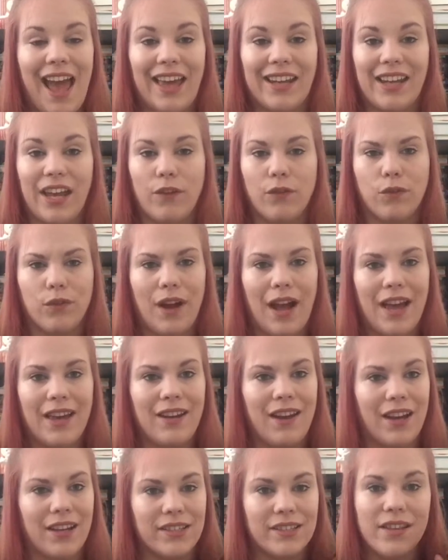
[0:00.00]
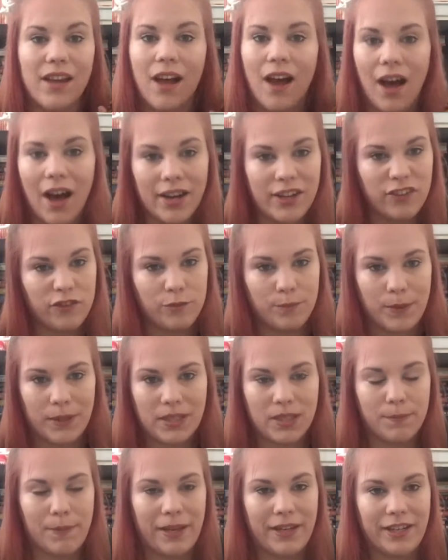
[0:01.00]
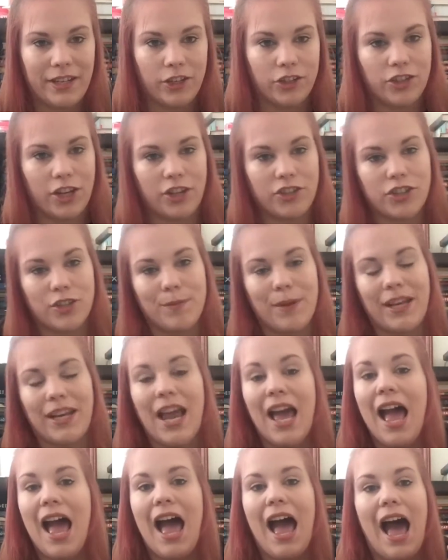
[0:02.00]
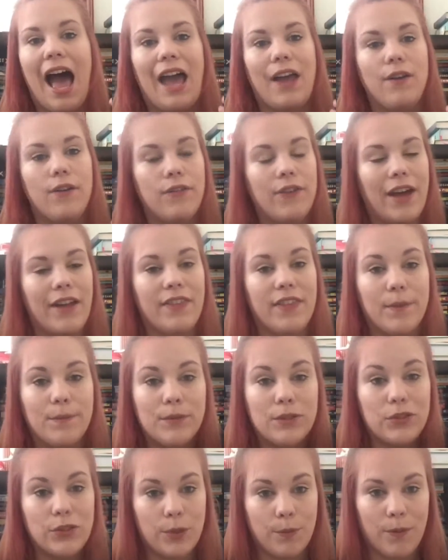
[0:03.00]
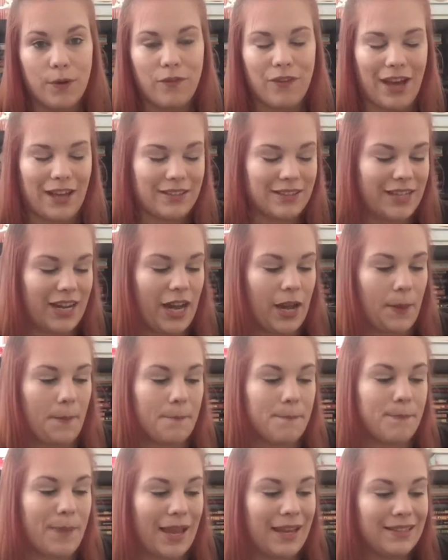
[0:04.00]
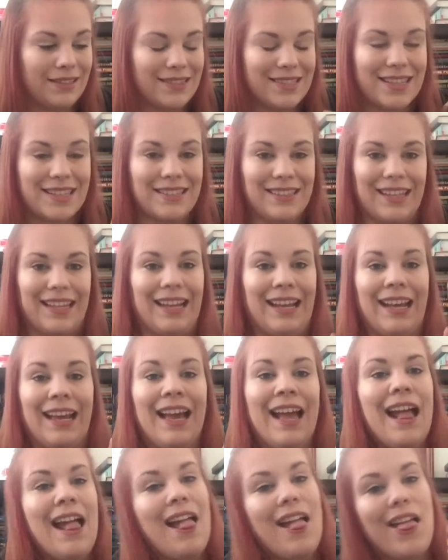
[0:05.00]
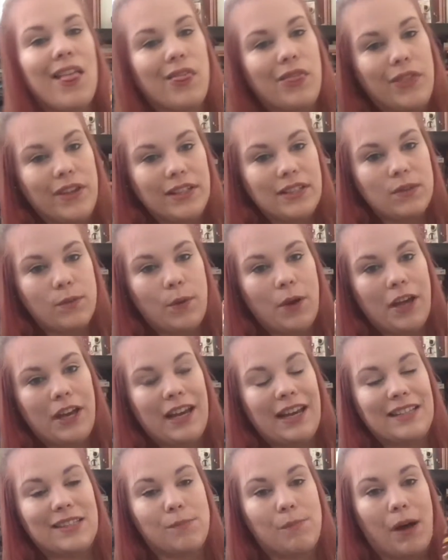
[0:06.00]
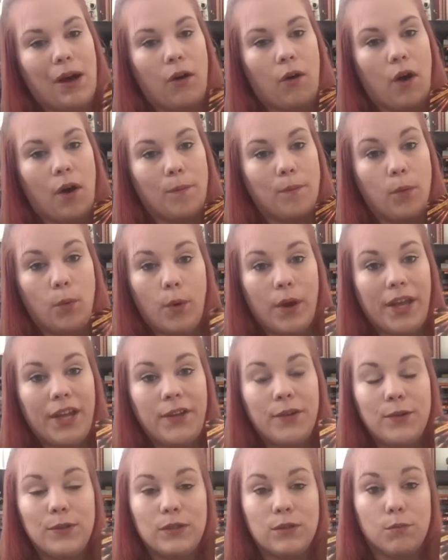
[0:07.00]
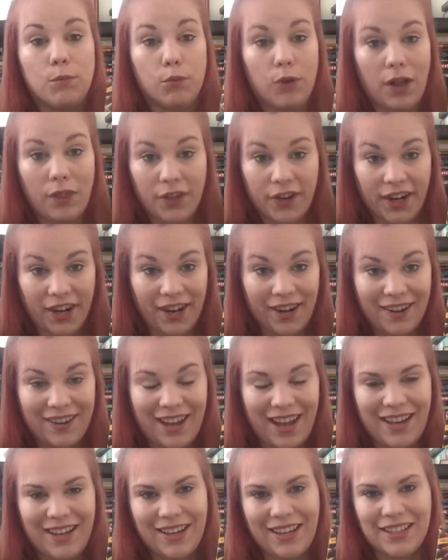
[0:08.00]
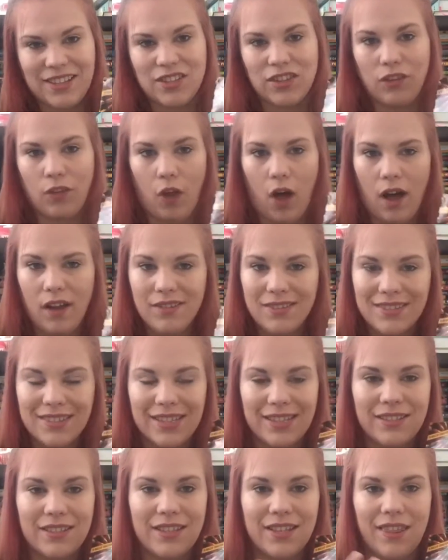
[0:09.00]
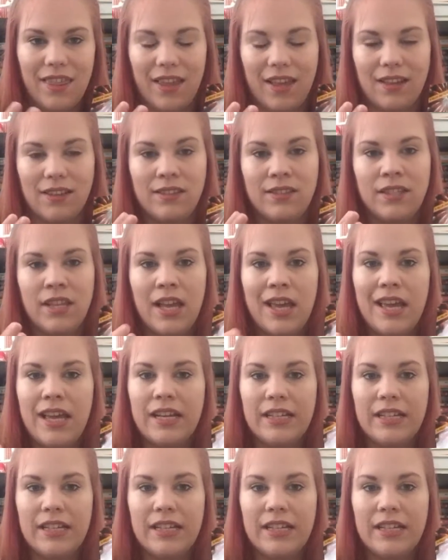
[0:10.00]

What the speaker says: and I've read a ton of books by Neil Shusterman. I find them super fascinating. Basically, this one is about a boy whose brother kind of gets lost into this